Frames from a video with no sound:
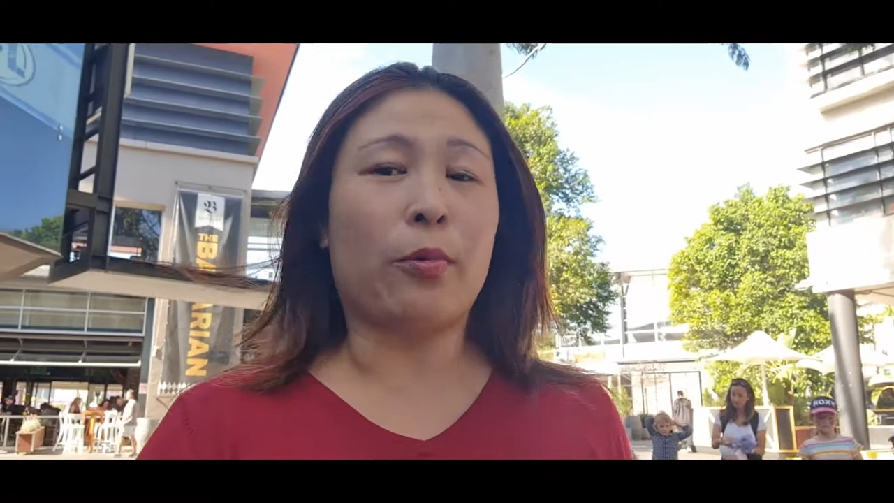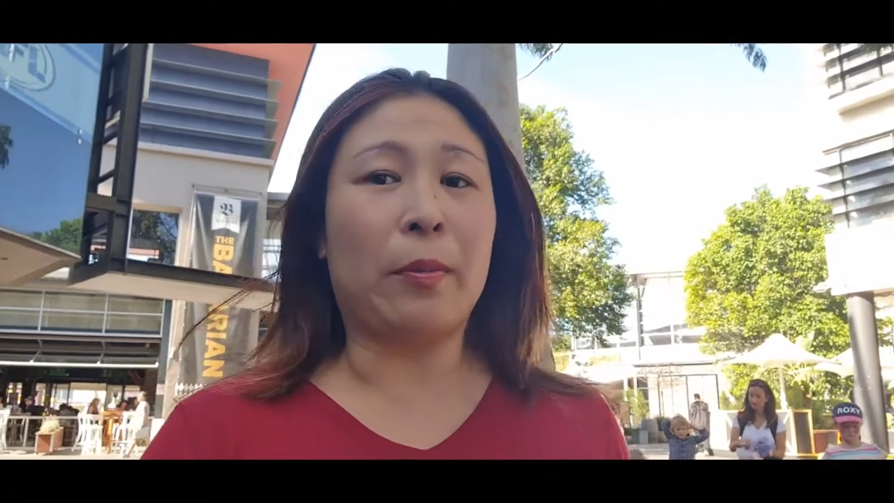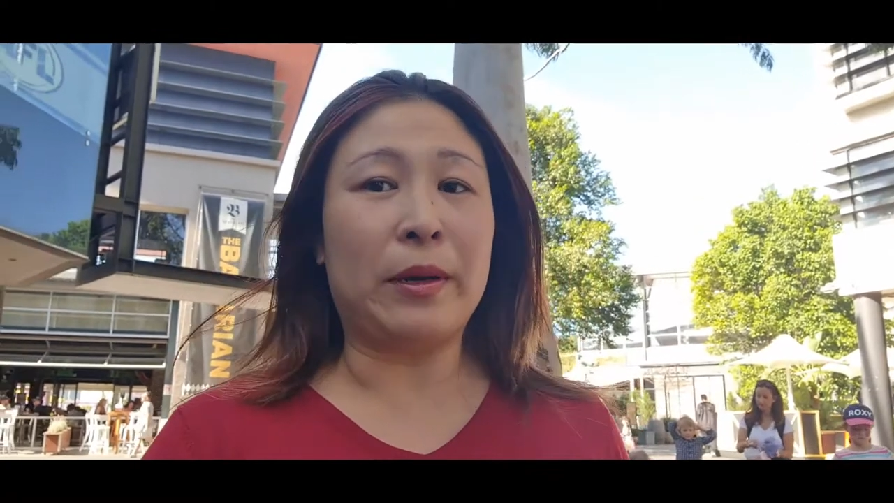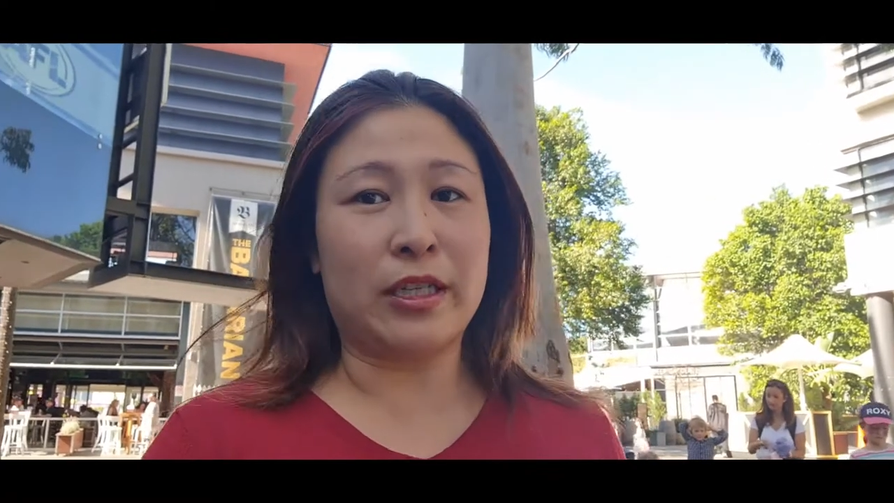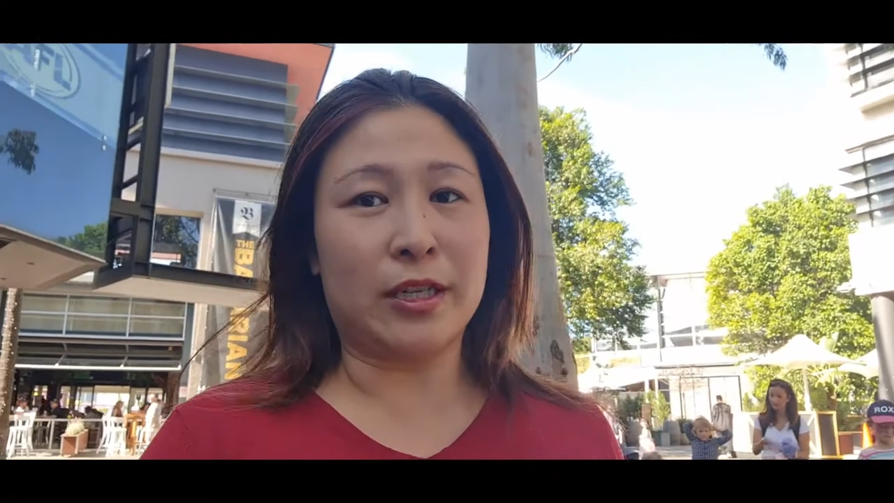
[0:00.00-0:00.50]

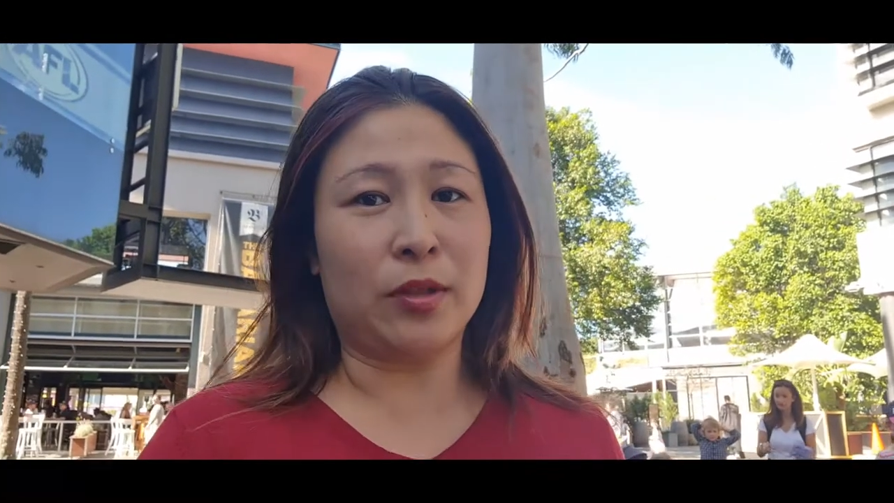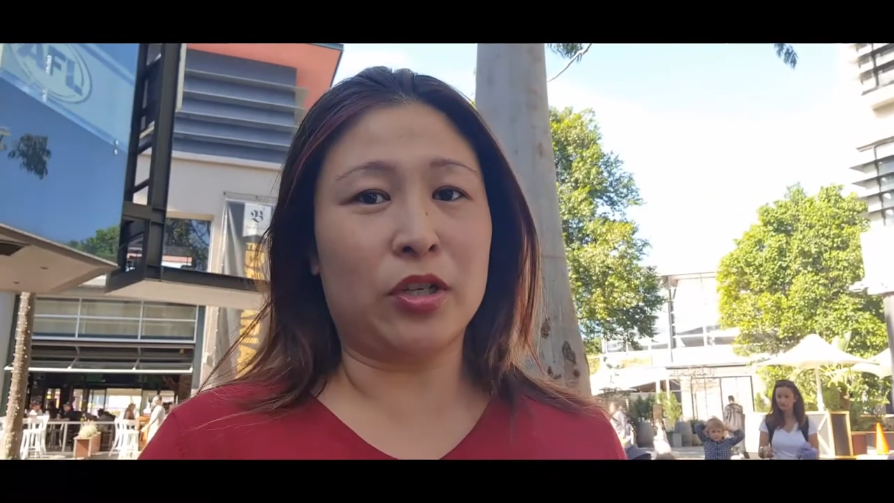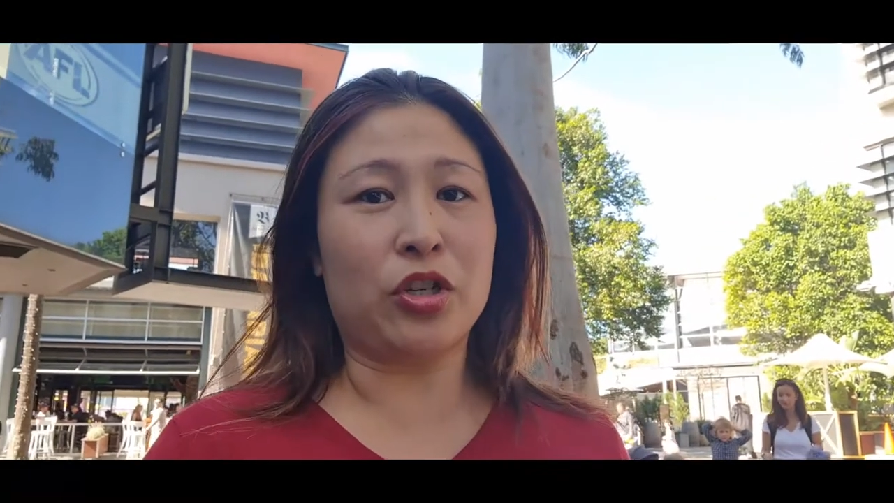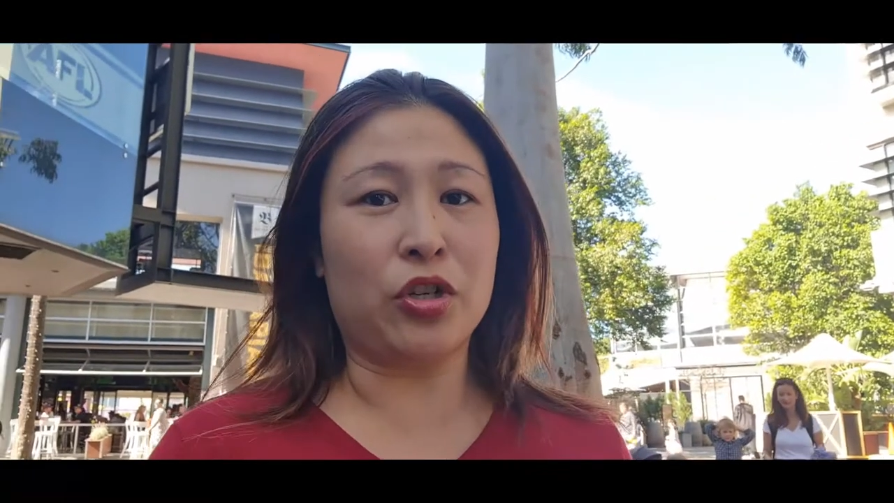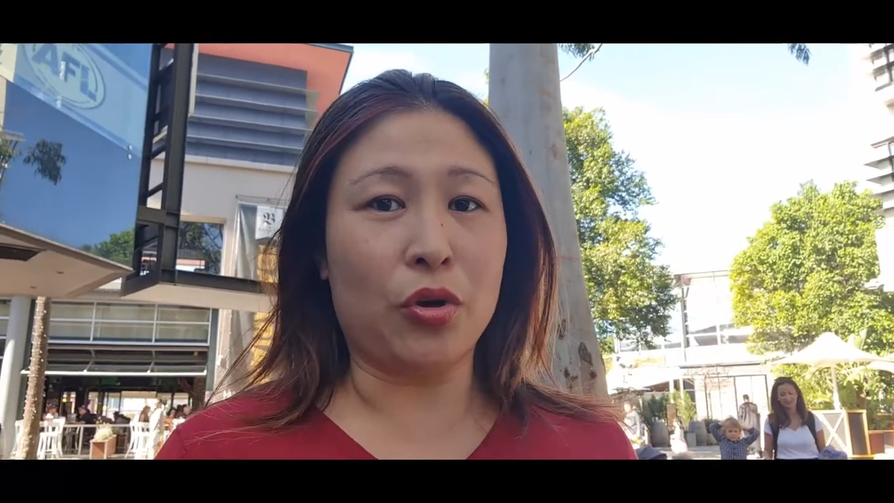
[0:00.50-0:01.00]
property
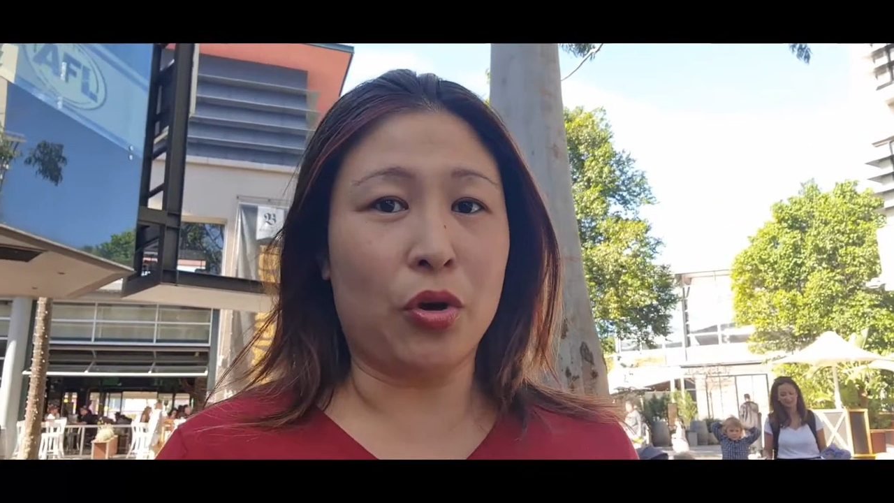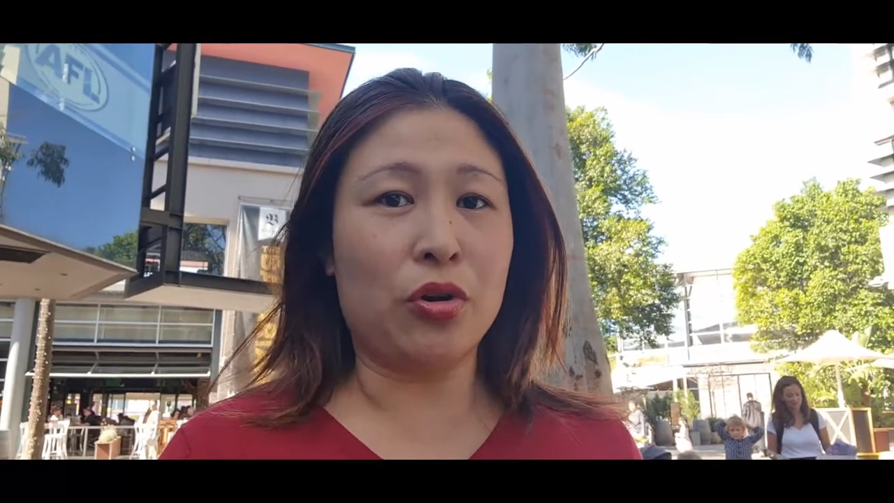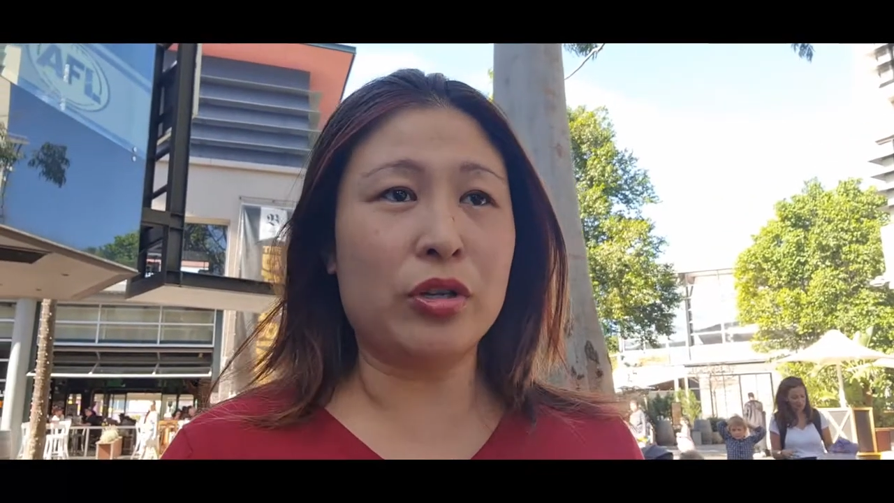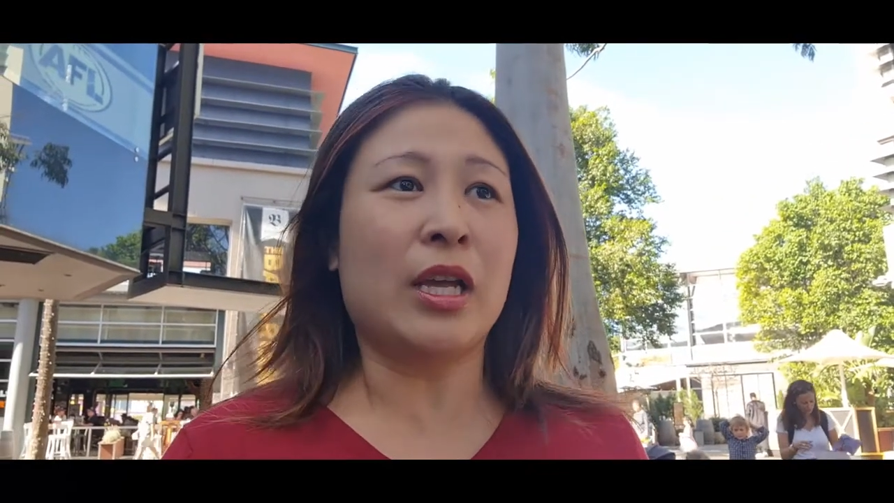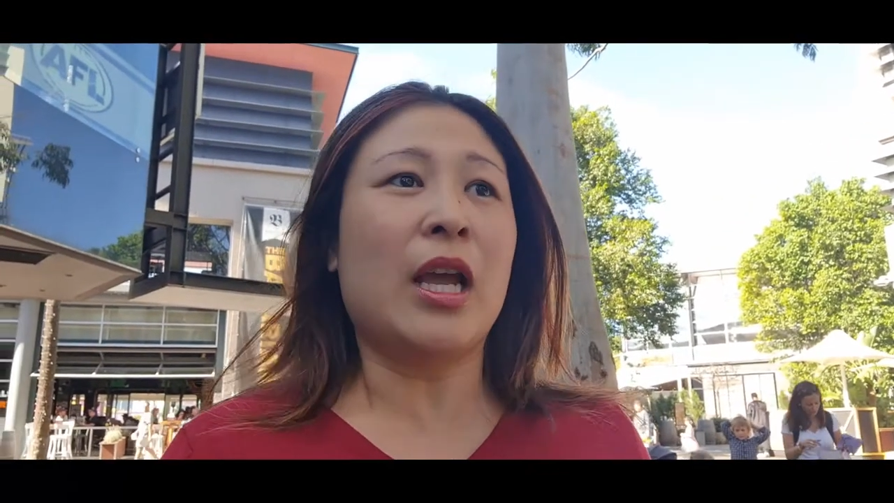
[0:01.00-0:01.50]
similar to
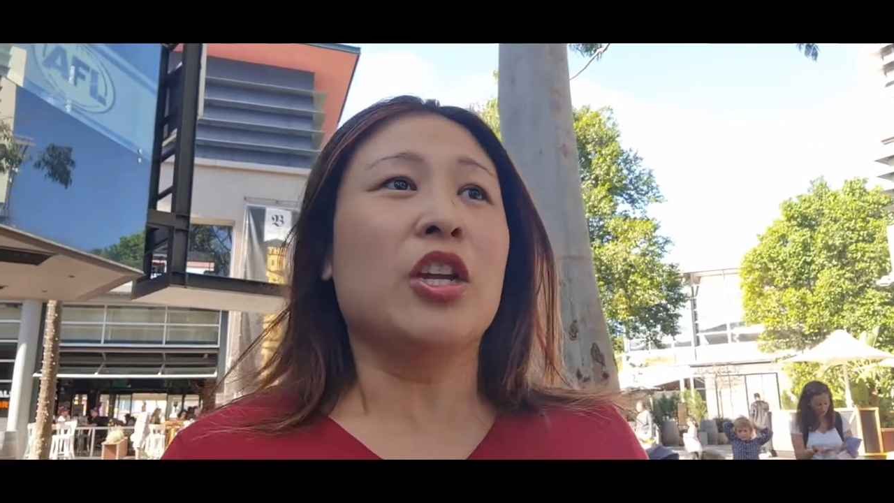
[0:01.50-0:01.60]
yours?